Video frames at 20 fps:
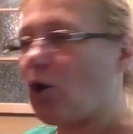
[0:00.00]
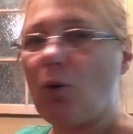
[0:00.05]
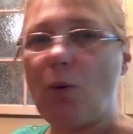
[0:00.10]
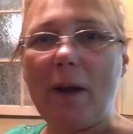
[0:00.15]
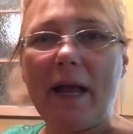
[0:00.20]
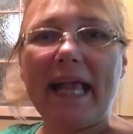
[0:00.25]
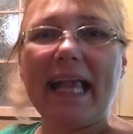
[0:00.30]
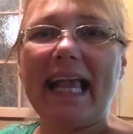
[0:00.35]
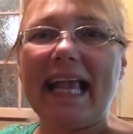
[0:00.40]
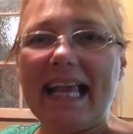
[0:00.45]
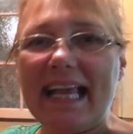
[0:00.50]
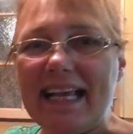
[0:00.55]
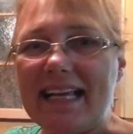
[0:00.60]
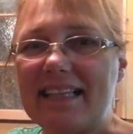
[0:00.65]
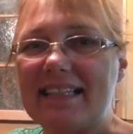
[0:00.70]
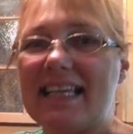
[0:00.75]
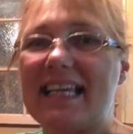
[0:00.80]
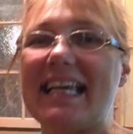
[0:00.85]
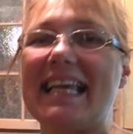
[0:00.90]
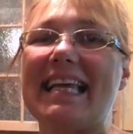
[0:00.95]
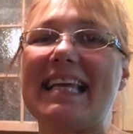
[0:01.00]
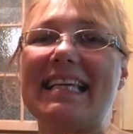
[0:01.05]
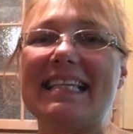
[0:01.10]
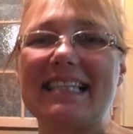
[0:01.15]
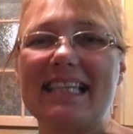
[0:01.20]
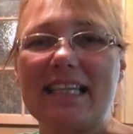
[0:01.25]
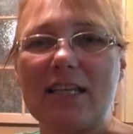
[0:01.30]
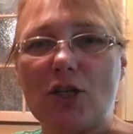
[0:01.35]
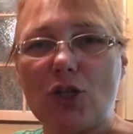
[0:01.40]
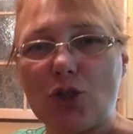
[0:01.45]
quick,
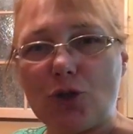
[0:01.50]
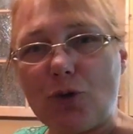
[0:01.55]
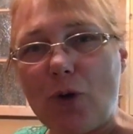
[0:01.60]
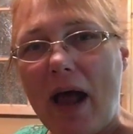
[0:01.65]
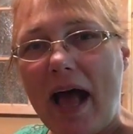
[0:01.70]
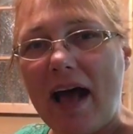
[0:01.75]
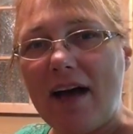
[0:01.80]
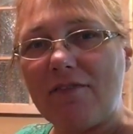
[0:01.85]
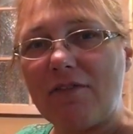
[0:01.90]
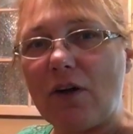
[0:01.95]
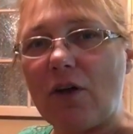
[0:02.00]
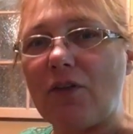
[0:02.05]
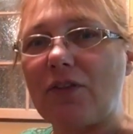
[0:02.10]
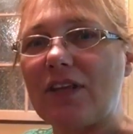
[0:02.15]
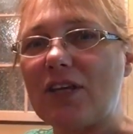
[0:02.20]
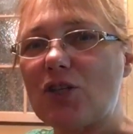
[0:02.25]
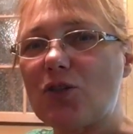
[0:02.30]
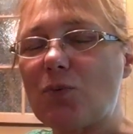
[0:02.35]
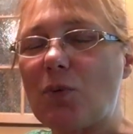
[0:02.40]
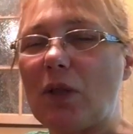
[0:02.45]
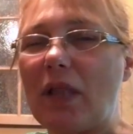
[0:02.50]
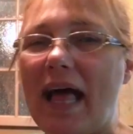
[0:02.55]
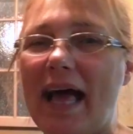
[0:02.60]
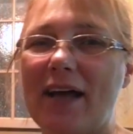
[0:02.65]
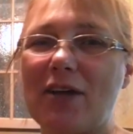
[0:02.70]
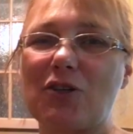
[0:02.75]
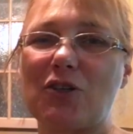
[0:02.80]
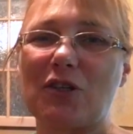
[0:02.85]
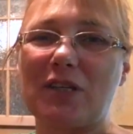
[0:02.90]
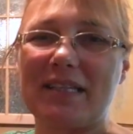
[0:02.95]
easy to travel. This will
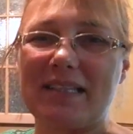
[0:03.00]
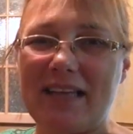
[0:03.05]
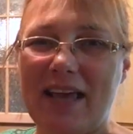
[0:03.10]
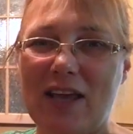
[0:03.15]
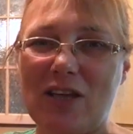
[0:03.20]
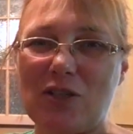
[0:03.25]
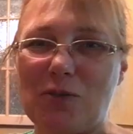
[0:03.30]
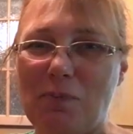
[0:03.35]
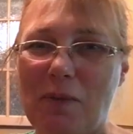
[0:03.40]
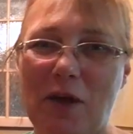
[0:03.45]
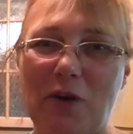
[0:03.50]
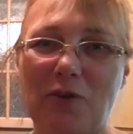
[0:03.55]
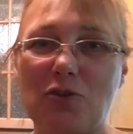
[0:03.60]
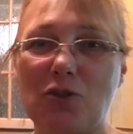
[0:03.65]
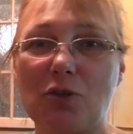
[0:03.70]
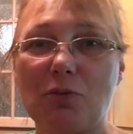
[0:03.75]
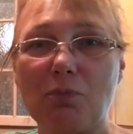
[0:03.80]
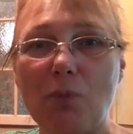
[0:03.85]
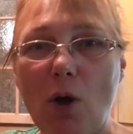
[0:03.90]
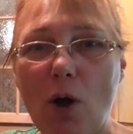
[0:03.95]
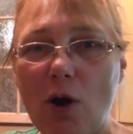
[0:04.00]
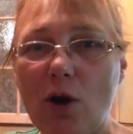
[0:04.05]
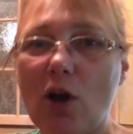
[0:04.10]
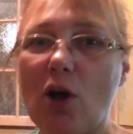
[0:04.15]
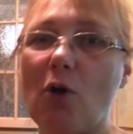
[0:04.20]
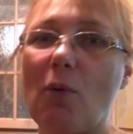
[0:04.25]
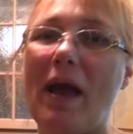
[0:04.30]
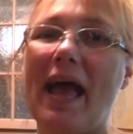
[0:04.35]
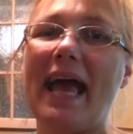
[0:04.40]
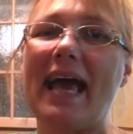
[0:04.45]
actually taste better
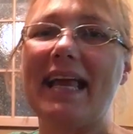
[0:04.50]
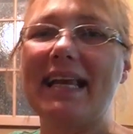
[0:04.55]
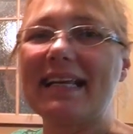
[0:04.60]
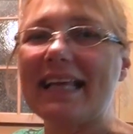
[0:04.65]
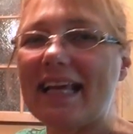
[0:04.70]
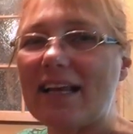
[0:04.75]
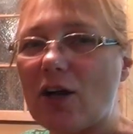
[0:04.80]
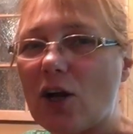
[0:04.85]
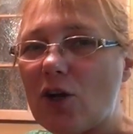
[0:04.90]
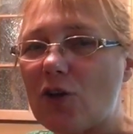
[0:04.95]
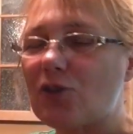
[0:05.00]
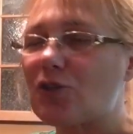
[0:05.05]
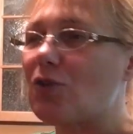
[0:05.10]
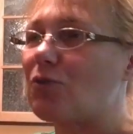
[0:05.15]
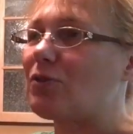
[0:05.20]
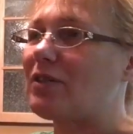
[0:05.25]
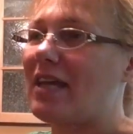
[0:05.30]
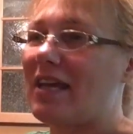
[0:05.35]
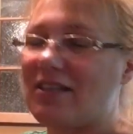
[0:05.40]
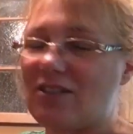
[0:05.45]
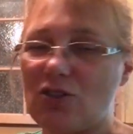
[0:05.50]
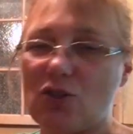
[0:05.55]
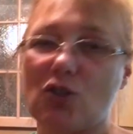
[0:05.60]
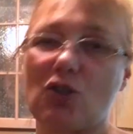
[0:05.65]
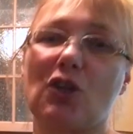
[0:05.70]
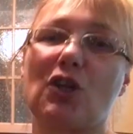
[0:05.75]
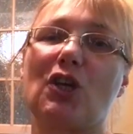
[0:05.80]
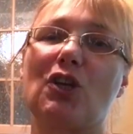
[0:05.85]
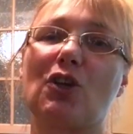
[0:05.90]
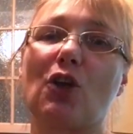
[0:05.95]
tomorrow, and it also tastes
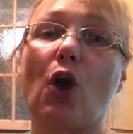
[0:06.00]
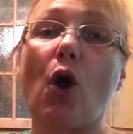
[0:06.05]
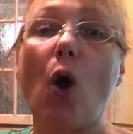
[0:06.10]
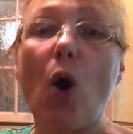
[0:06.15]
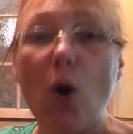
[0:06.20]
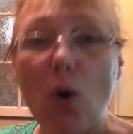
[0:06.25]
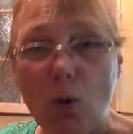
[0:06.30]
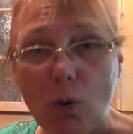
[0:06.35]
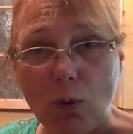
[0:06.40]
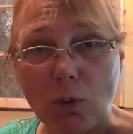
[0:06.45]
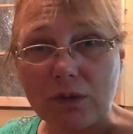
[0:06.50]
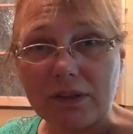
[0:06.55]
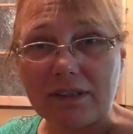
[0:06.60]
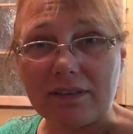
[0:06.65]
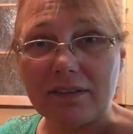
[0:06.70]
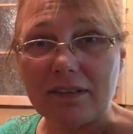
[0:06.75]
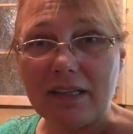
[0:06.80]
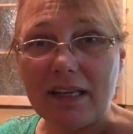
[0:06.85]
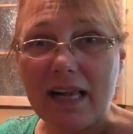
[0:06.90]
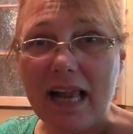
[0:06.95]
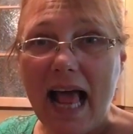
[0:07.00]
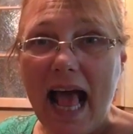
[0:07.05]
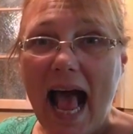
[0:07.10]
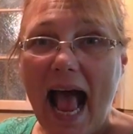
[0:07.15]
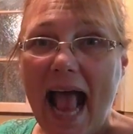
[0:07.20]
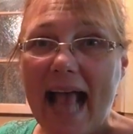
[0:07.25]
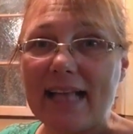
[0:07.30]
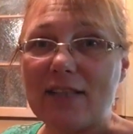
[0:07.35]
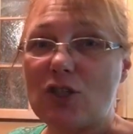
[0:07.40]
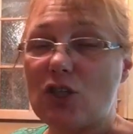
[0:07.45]
good cold.
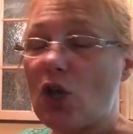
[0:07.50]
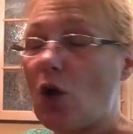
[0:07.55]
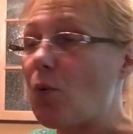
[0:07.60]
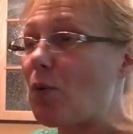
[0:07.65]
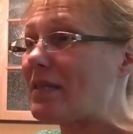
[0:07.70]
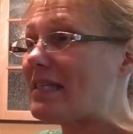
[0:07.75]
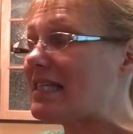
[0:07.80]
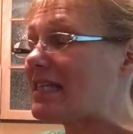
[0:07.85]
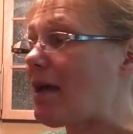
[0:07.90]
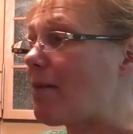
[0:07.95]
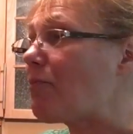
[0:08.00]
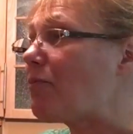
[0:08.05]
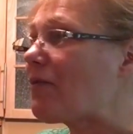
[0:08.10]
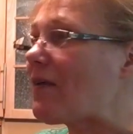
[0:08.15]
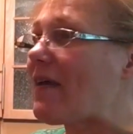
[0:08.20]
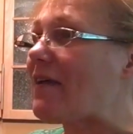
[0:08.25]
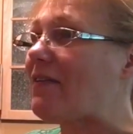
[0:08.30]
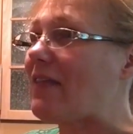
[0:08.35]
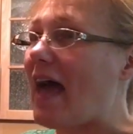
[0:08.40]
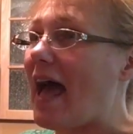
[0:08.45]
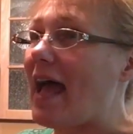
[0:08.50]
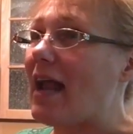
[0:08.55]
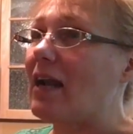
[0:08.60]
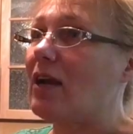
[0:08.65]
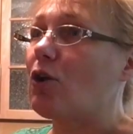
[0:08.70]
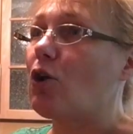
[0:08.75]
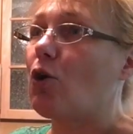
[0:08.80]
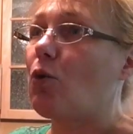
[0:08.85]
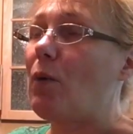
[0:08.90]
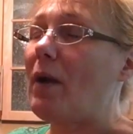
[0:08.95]
And so it's something
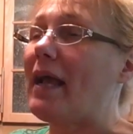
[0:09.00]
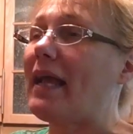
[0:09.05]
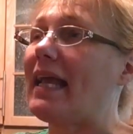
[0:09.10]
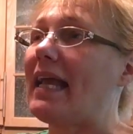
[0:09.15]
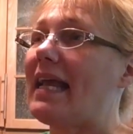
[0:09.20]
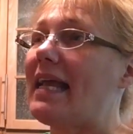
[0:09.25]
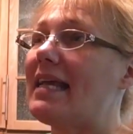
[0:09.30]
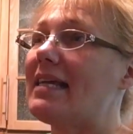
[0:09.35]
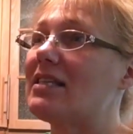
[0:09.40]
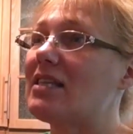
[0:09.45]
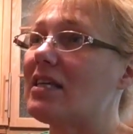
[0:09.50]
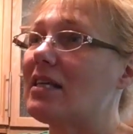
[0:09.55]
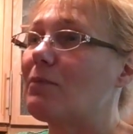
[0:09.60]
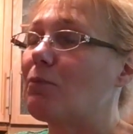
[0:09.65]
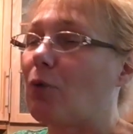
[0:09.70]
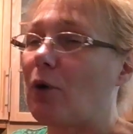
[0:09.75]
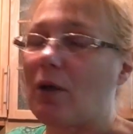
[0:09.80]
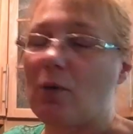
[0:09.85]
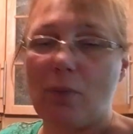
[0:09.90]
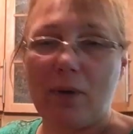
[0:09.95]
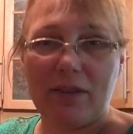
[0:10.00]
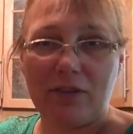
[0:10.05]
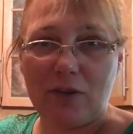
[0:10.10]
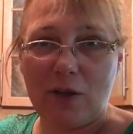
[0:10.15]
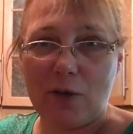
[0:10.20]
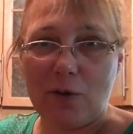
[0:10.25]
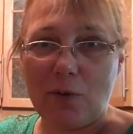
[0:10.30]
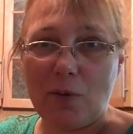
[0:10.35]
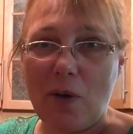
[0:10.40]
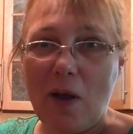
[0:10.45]
that quick, easy to bring with
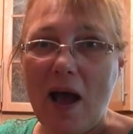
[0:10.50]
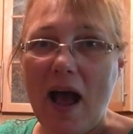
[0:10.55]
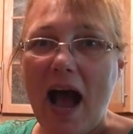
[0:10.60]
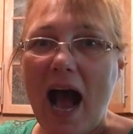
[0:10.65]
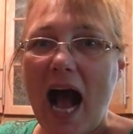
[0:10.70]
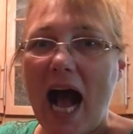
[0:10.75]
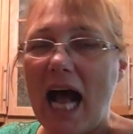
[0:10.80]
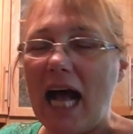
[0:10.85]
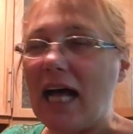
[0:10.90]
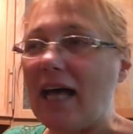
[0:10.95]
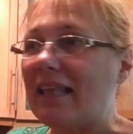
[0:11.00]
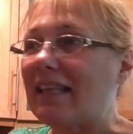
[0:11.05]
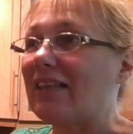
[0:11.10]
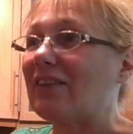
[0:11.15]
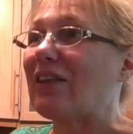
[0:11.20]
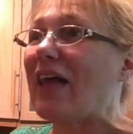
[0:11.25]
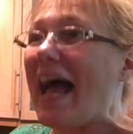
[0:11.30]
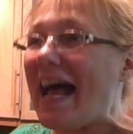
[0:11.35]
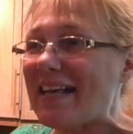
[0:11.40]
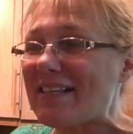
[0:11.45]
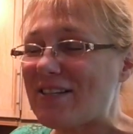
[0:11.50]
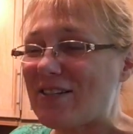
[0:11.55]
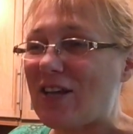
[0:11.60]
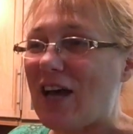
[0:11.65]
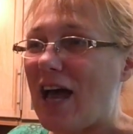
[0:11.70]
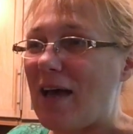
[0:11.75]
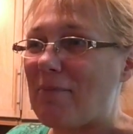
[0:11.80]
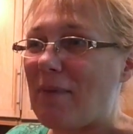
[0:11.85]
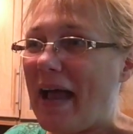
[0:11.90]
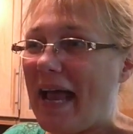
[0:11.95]
you. The last
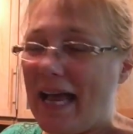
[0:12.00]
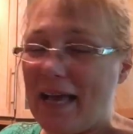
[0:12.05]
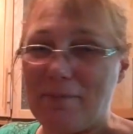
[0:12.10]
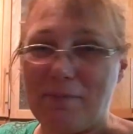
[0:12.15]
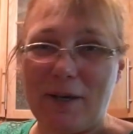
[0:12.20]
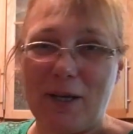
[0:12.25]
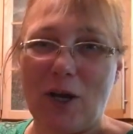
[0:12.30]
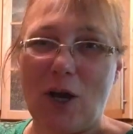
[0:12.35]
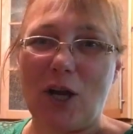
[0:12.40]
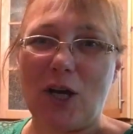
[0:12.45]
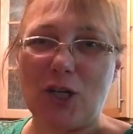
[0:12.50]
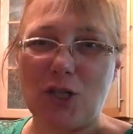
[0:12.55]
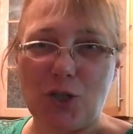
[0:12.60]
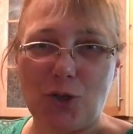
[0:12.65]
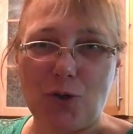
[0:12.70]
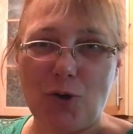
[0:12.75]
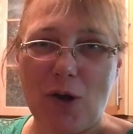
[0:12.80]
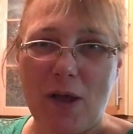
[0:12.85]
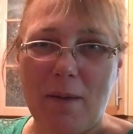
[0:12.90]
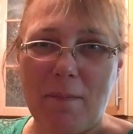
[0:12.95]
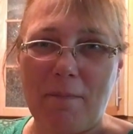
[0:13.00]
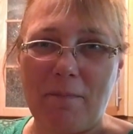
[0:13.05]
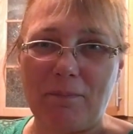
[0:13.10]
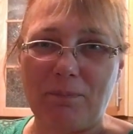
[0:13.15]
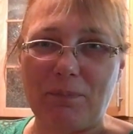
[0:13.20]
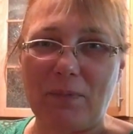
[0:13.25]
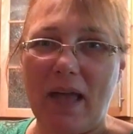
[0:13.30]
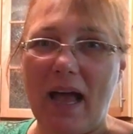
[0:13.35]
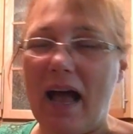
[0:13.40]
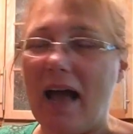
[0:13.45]
time I had been on a trip,
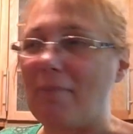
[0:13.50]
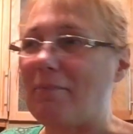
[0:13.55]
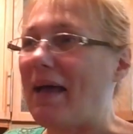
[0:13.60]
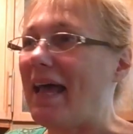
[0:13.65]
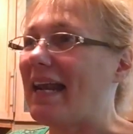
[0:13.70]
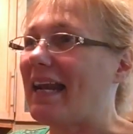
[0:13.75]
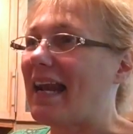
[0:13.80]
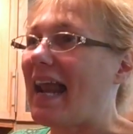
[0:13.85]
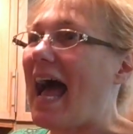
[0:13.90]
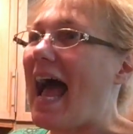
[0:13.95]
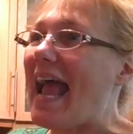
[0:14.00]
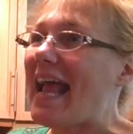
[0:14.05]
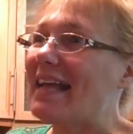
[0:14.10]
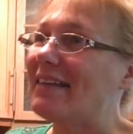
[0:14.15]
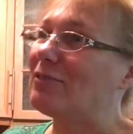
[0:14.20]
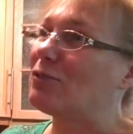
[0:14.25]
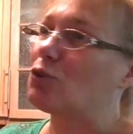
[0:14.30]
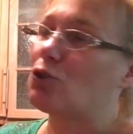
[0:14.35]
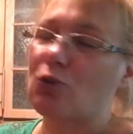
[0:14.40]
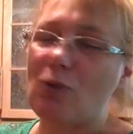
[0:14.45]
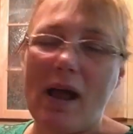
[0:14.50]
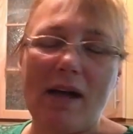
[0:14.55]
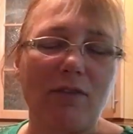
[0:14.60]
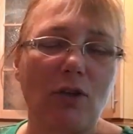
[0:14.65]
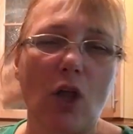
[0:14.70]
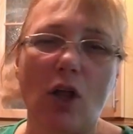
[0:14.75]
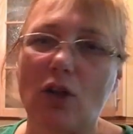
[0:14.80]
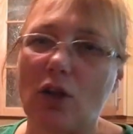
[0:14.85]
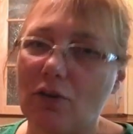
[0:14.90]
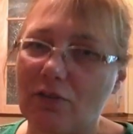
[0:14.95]
and I
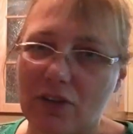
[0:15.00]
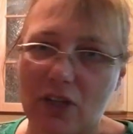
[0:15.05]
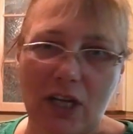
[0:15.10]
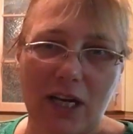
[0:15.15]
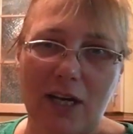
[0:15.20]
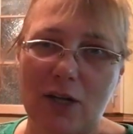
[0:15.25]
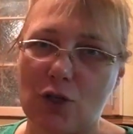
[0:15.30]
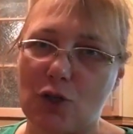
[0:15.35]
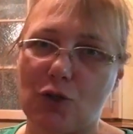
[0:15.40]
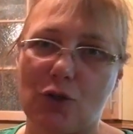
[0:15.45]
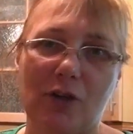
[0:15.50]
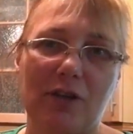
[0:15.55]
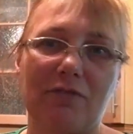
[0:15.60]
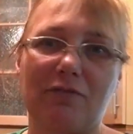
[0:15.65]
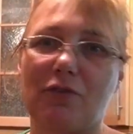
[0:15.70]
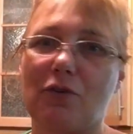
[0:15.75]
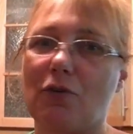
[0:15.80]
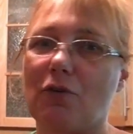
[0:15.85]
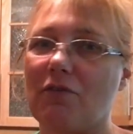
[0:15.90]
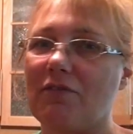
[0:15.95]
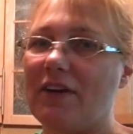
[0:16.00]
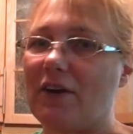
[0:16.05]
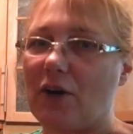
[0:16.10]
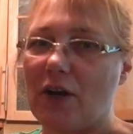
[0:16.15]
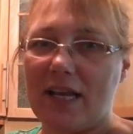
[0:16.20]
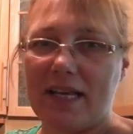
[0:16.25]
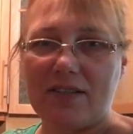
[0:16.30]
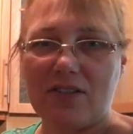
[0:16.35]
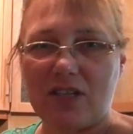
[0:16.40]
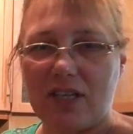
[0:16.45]
travel all over the country for
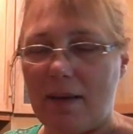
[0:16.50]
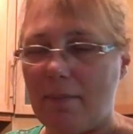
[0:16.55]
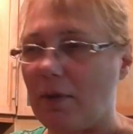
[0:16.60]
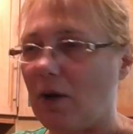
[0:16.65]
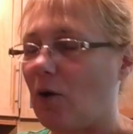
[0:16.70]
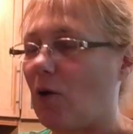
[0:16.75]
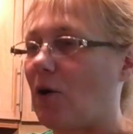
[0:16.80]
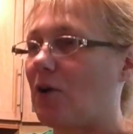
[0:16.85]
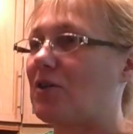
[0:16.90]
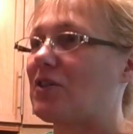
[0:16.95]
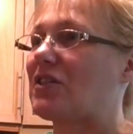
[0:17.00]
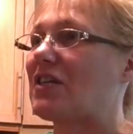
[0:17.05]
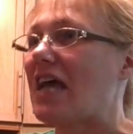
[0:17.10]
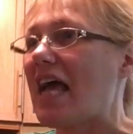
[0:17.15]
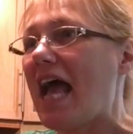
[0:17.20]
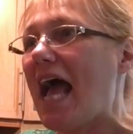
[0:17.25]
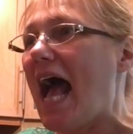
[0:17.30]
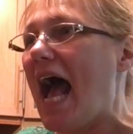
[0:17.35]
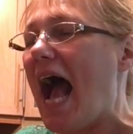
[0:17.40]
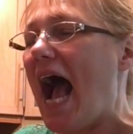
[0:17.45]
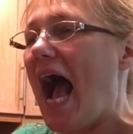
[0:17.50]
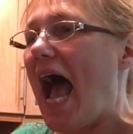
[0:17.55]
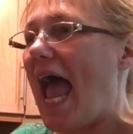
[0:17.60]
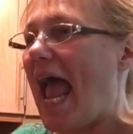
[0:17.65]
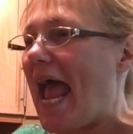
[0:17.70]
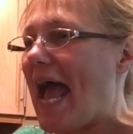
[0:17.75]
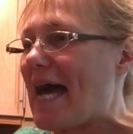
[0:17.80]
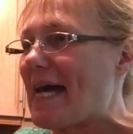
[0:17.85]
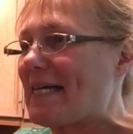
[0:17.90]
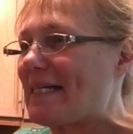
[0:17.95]
various seminars,
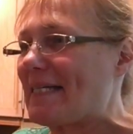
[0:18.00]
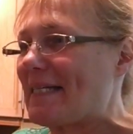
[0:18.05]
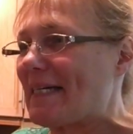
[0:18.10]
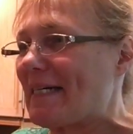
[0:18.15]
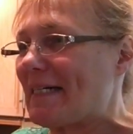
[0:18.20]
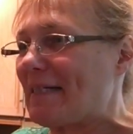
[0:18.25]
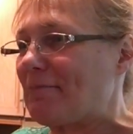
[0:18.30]
and